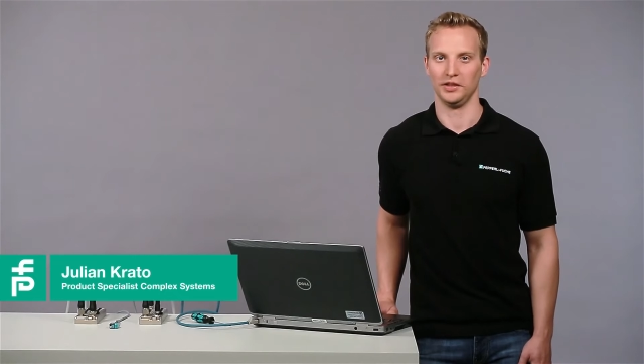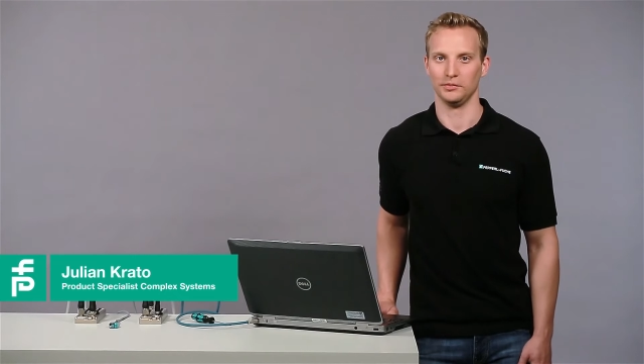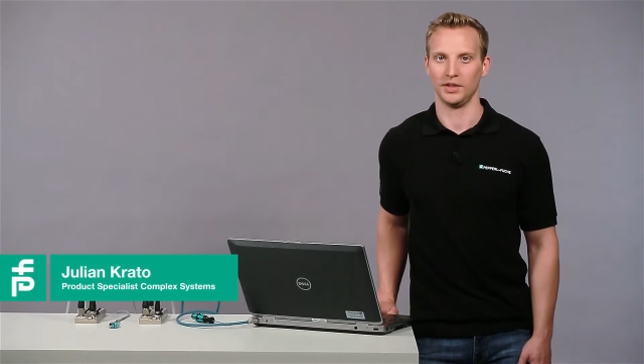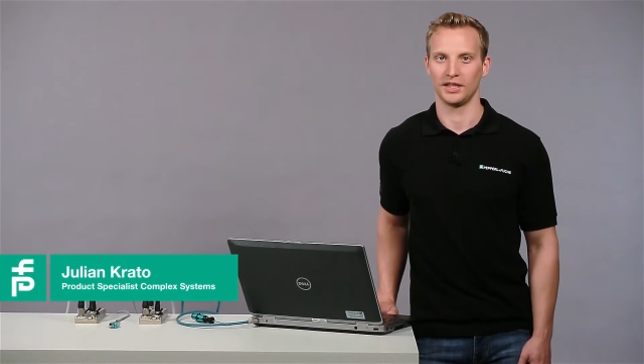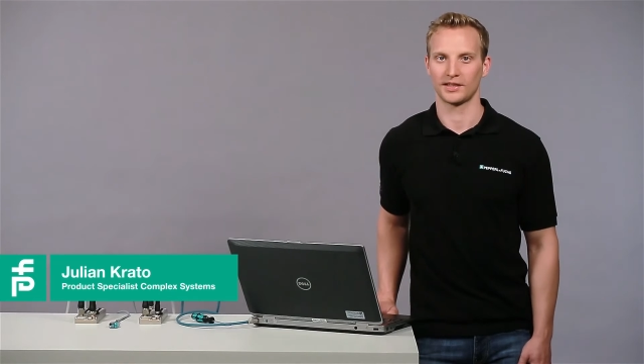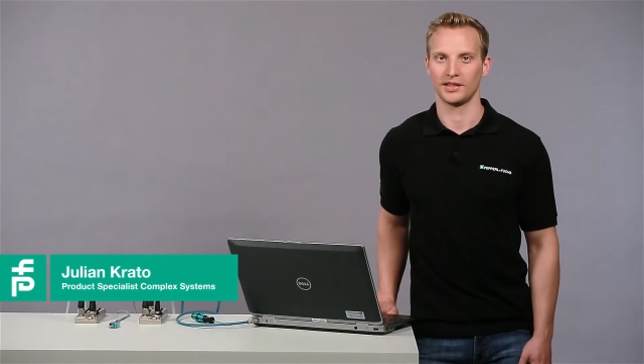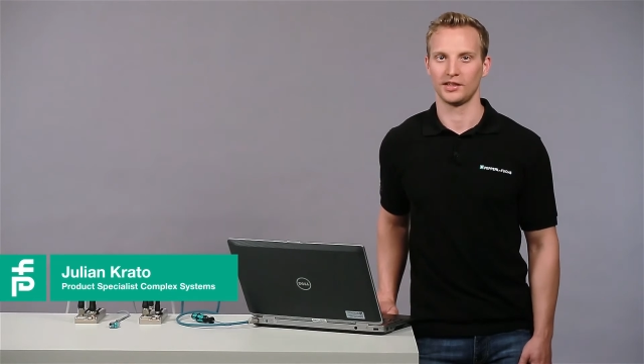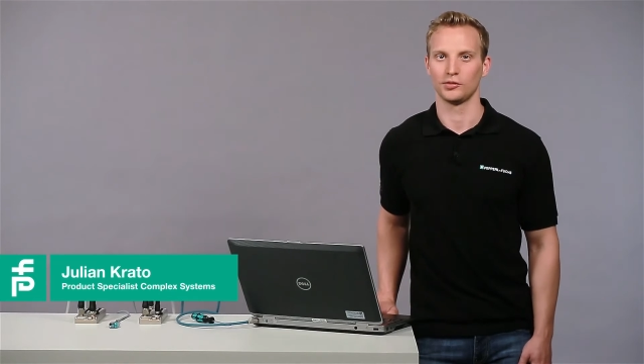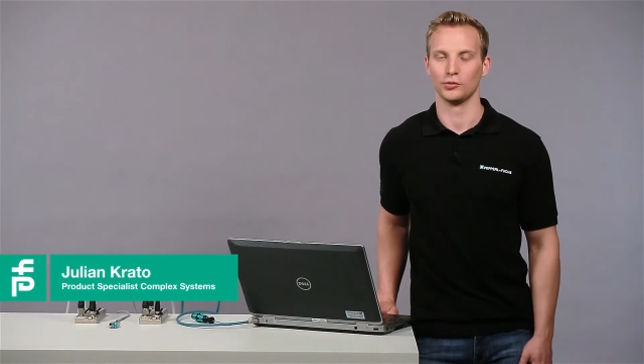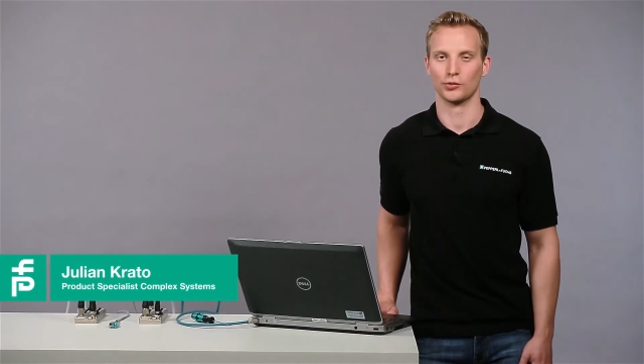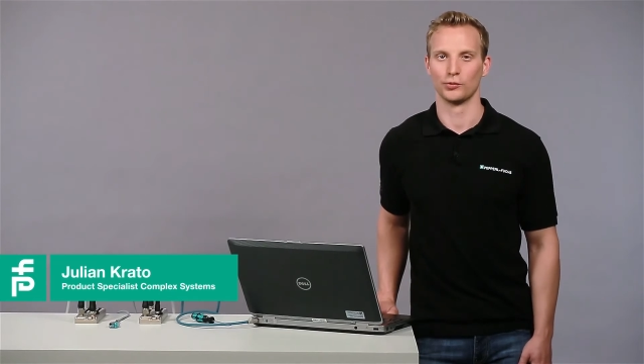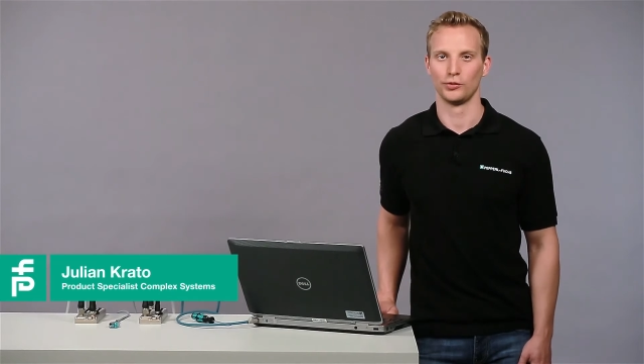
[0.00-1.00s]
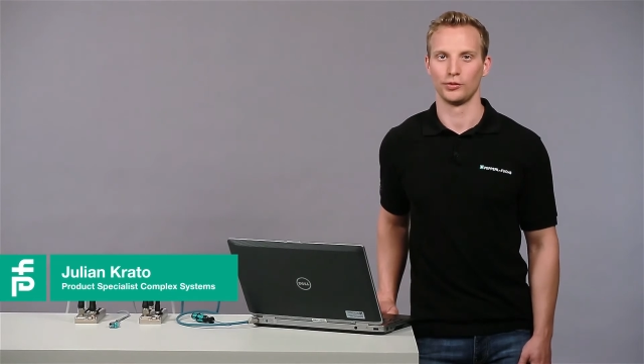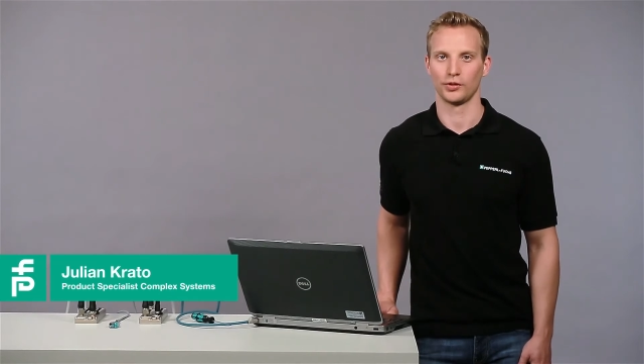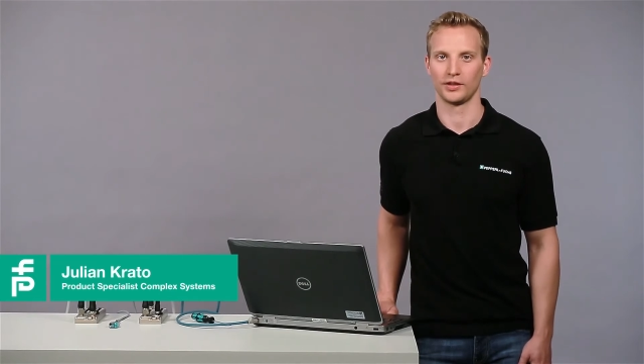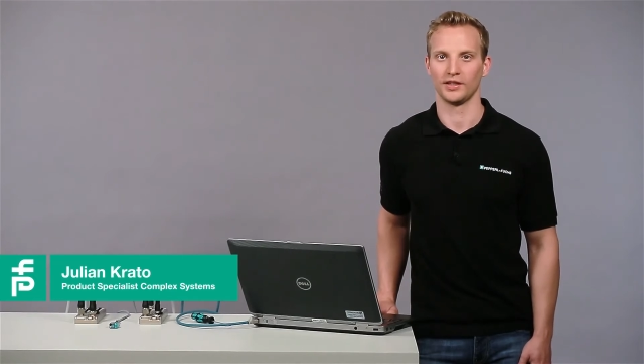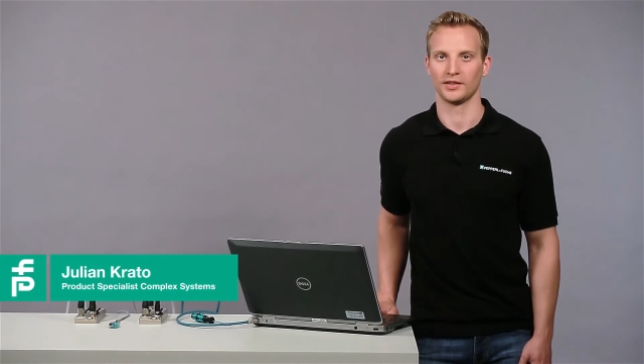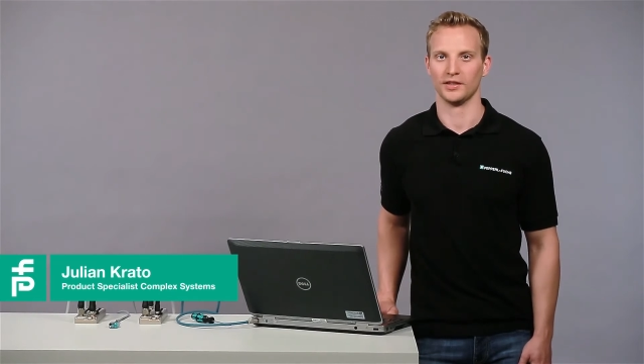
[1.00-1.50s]
module with
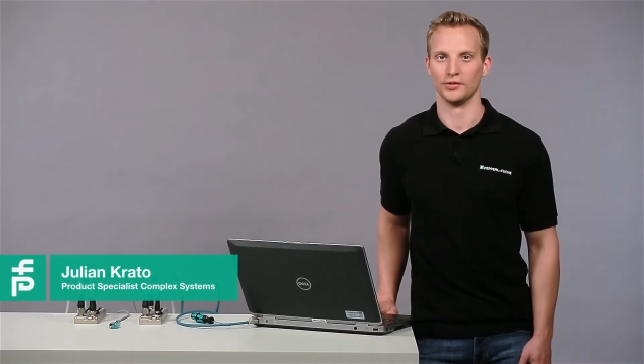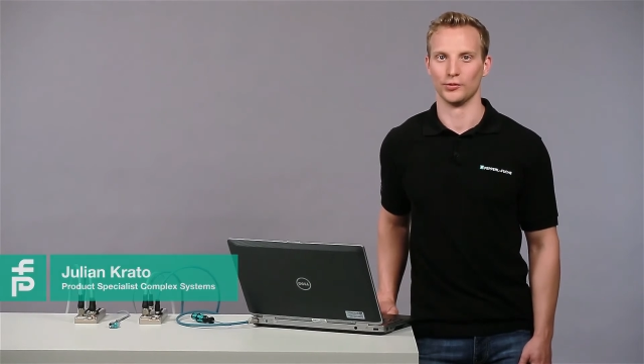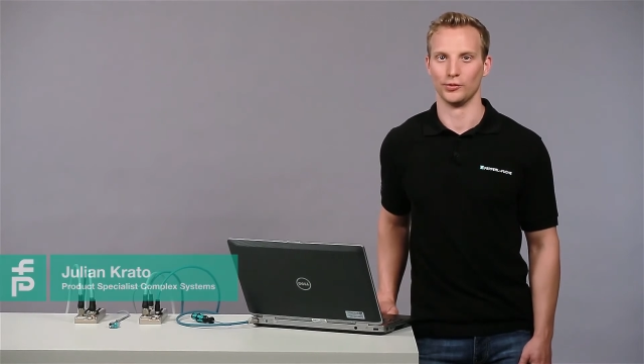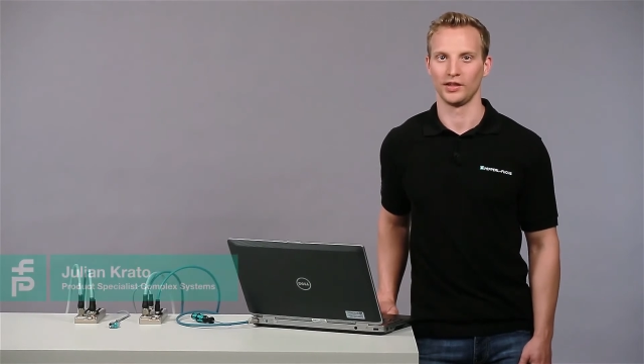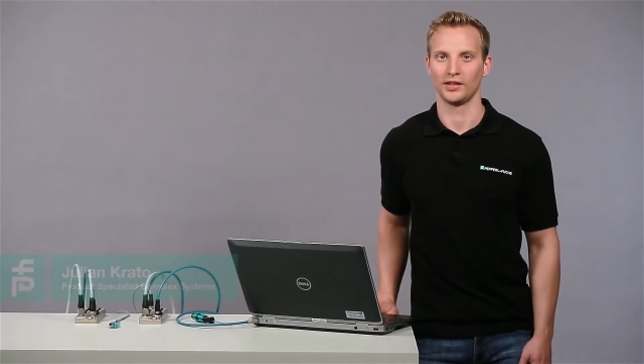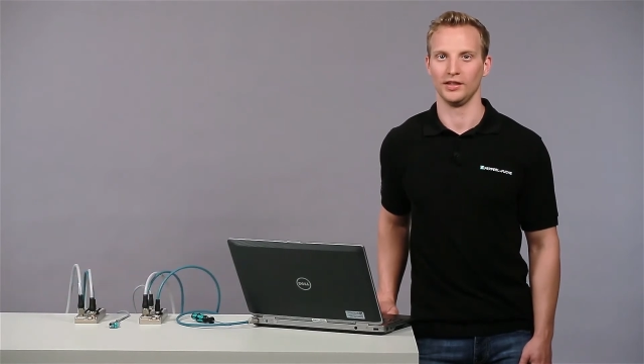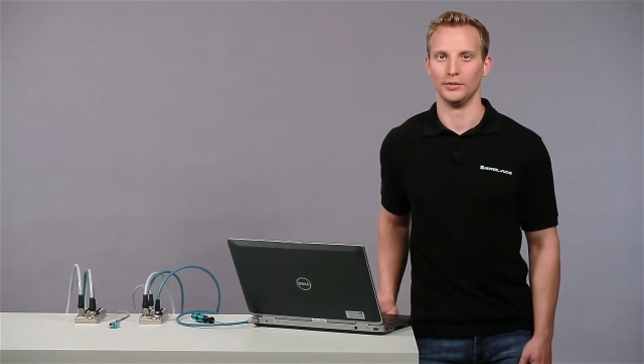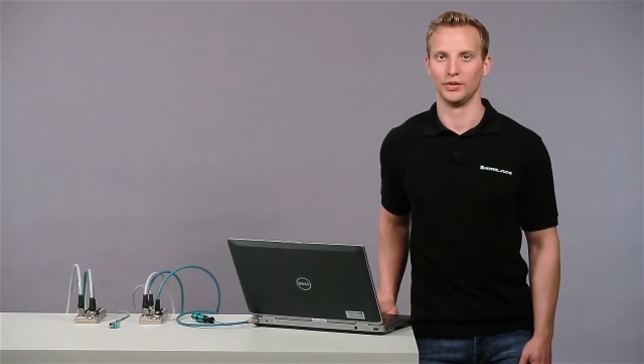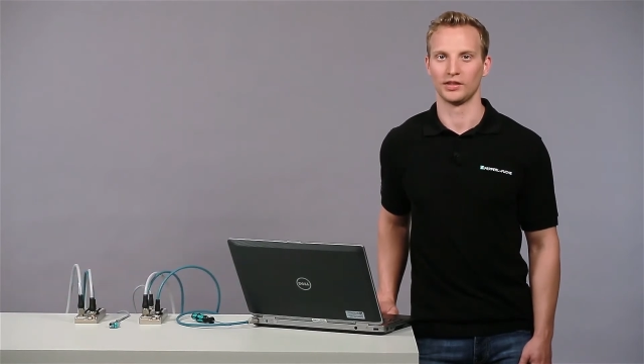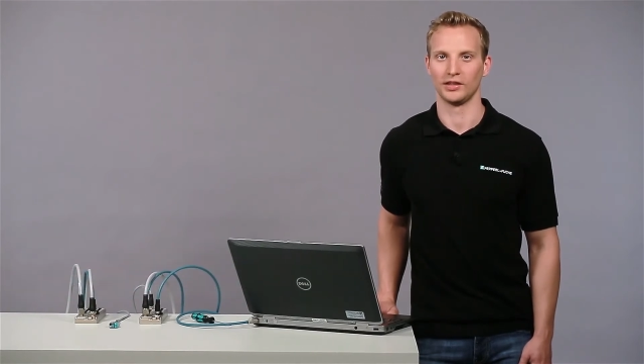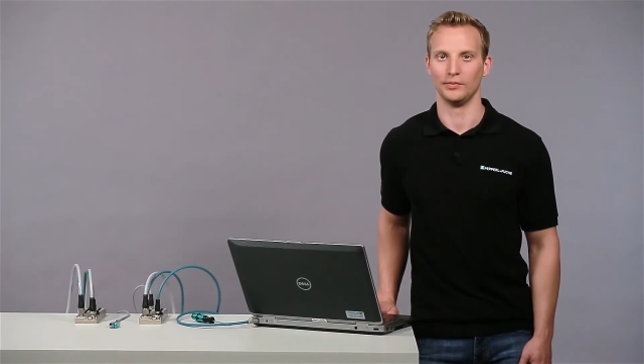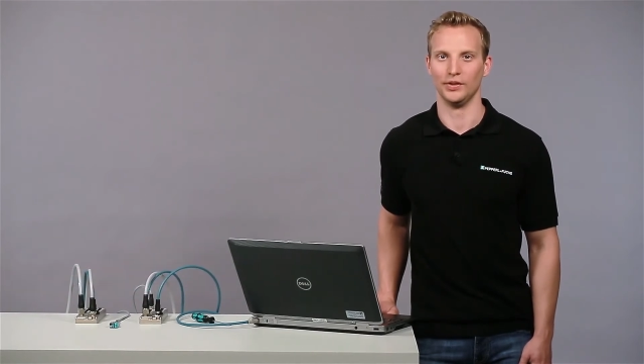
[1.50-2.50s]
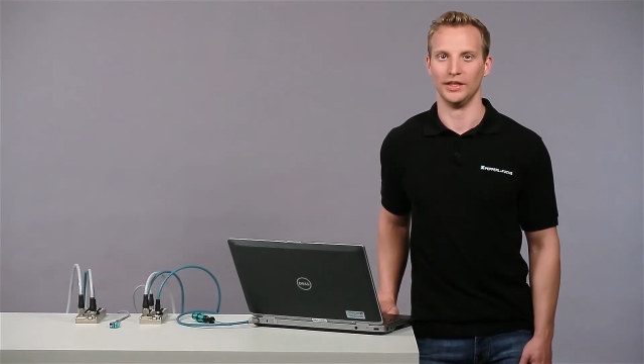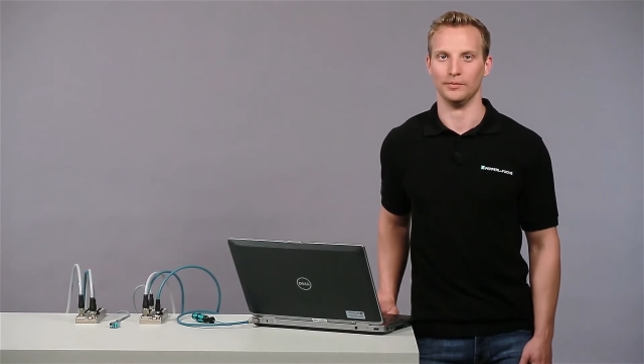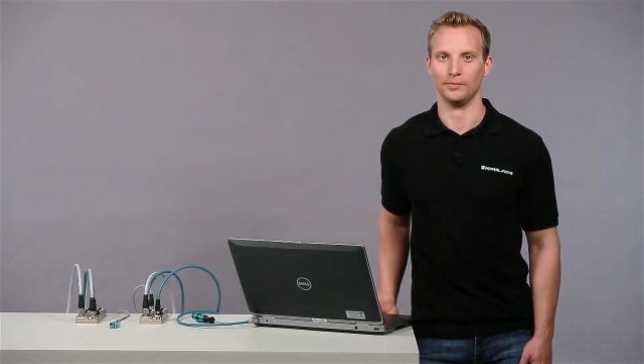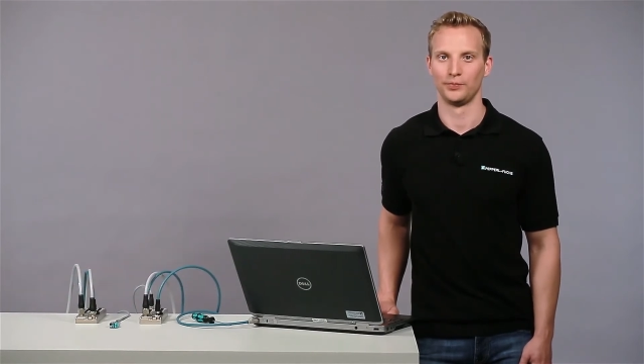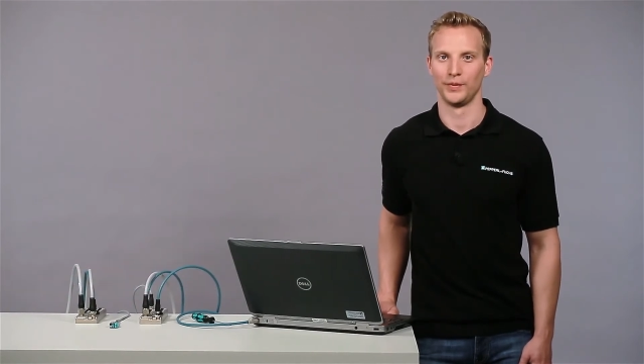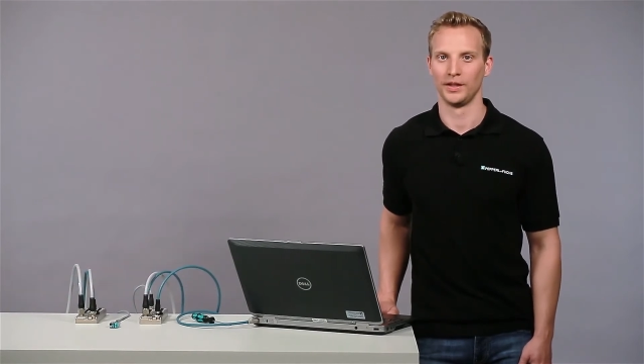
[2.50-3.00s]
integrated I.O. Link Master and
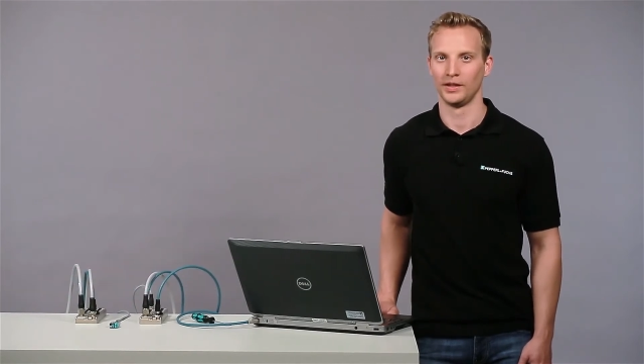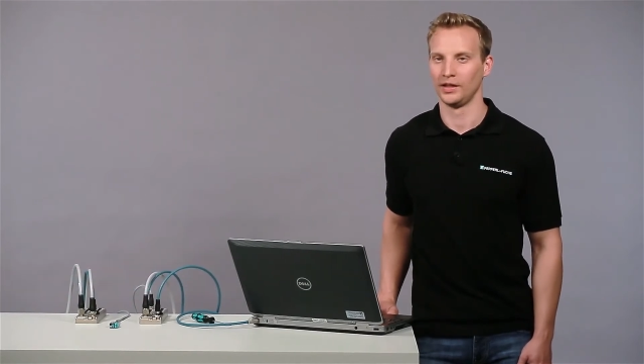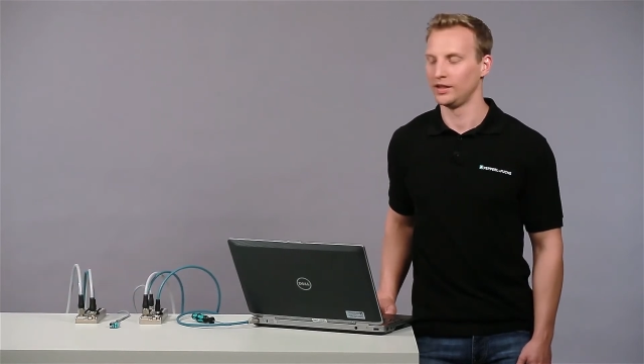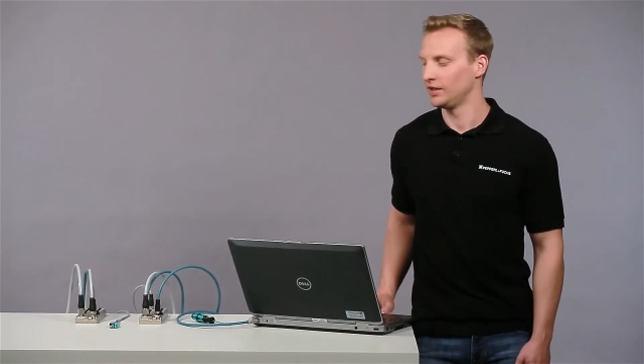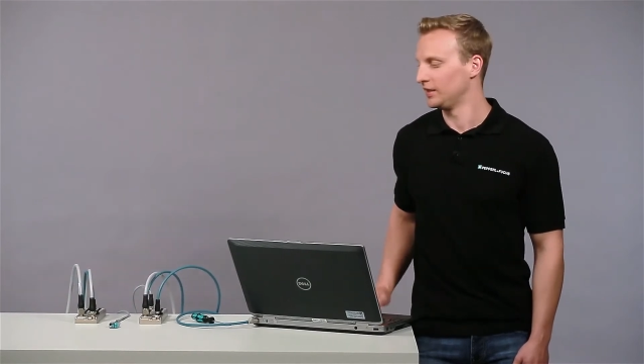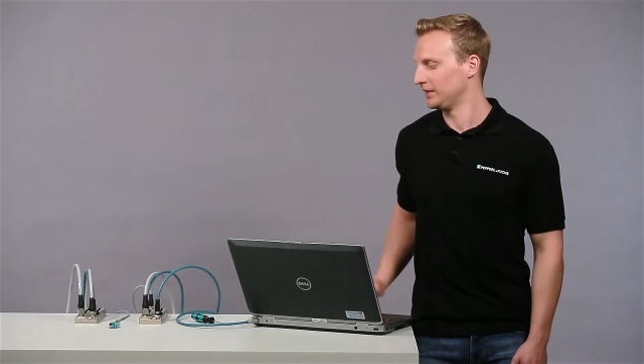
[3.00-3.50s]
connected sensors.